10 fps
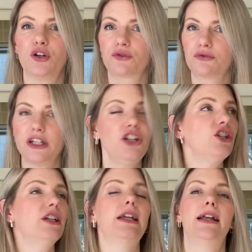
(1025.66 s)
your
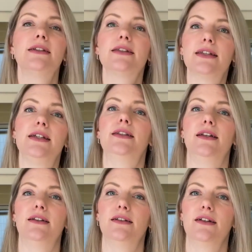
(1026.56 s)
region and
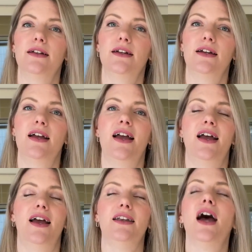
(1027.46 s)
season.
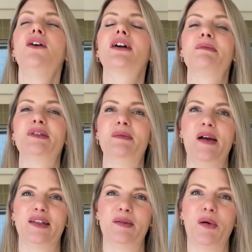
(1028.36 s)
And now comes the
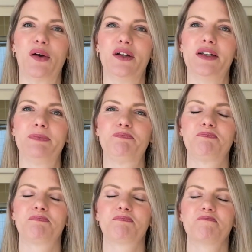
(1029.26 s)
best part.
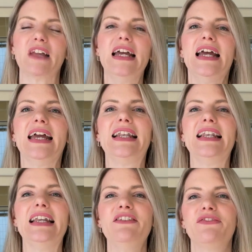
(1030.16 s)
It
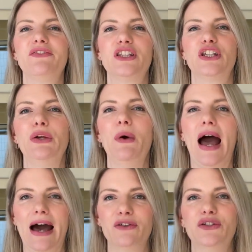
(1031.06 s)
lifts you
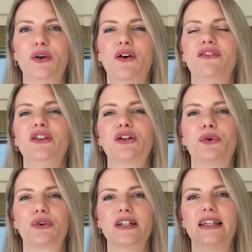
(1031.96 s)
out of the
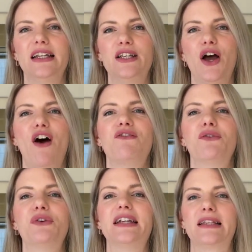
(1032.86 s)
corset of a
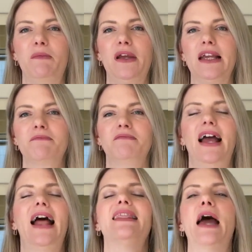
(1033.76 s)
recipe.
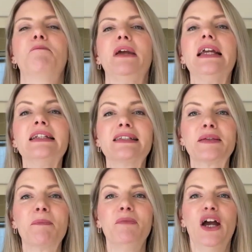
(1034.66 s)
And that
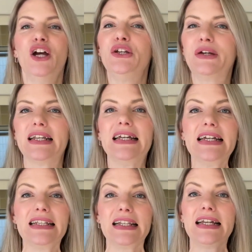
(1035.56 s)
means you can
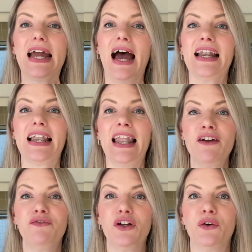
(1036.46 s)
easily add
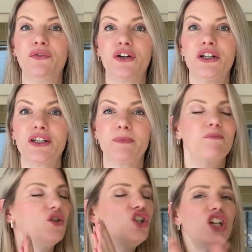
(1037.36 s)
leftovers.
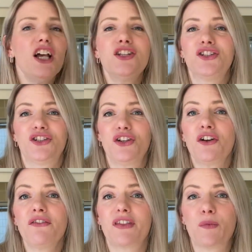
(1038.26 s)
Just
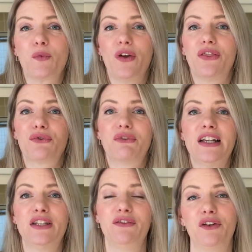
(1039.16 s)
serve them with the
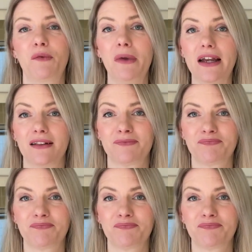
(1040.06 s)
rest of your meal.